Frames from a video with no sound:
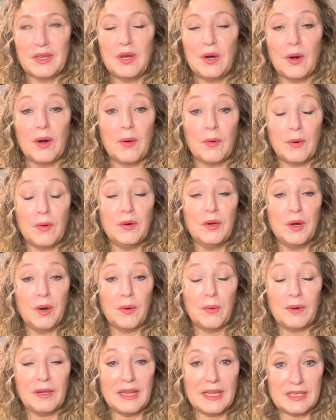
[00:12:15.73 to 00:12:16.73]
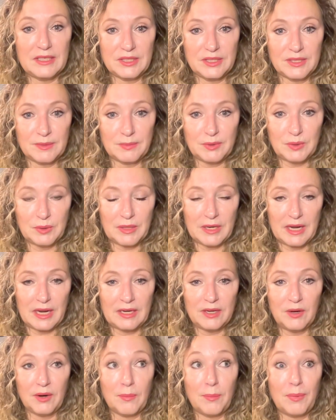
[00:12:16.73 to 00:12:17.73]
your your relationship to it
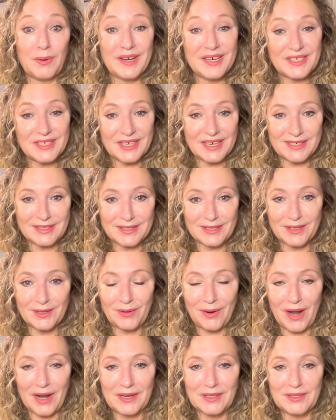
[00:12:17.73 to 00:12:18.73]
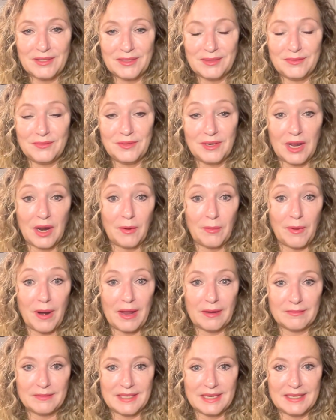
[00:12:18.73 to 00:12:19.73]
and your appreciation and gratitude
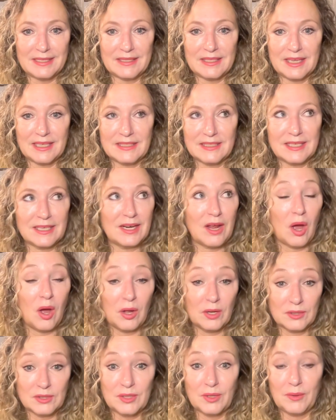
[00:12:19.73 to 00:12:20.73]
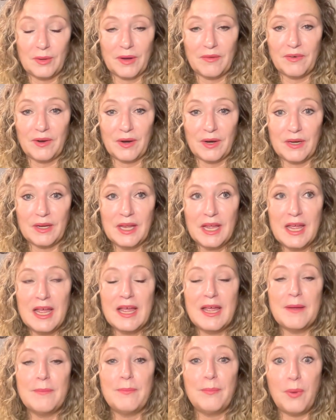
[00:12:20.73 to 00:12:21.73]
around it that's an also a very
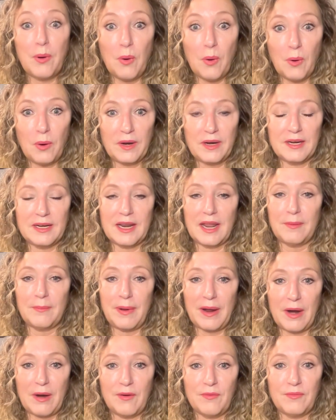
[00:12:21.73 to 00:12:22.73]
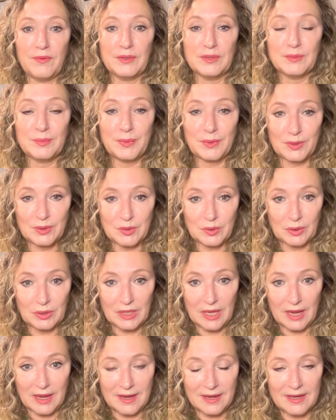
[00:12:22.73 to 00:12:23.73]
important and powerful spiritual
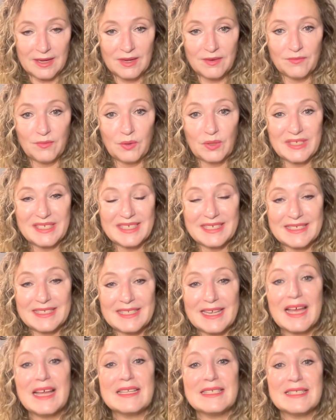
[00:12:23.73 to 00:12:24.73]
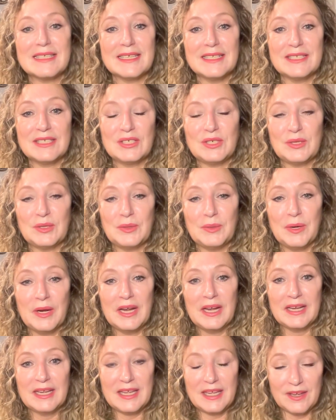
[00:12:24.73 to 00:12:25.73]
law for success is to
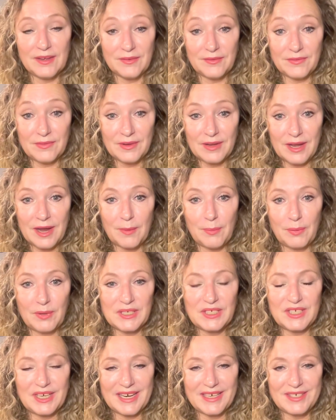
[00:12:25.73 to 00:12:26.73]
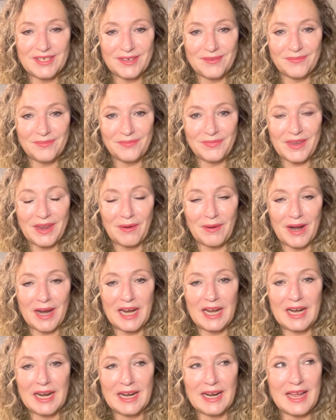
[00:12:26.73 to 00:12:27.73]
give appreciation
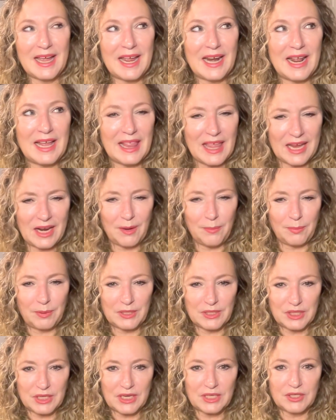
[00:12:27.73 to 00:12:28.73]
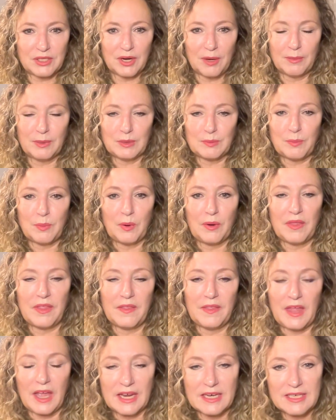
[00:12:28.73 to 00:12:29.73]
right? And and I like appreciation almost more
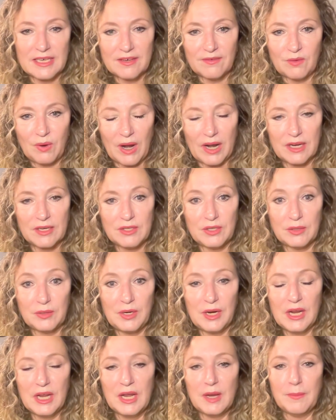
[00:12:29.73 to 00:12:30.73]
than the idea of gratitude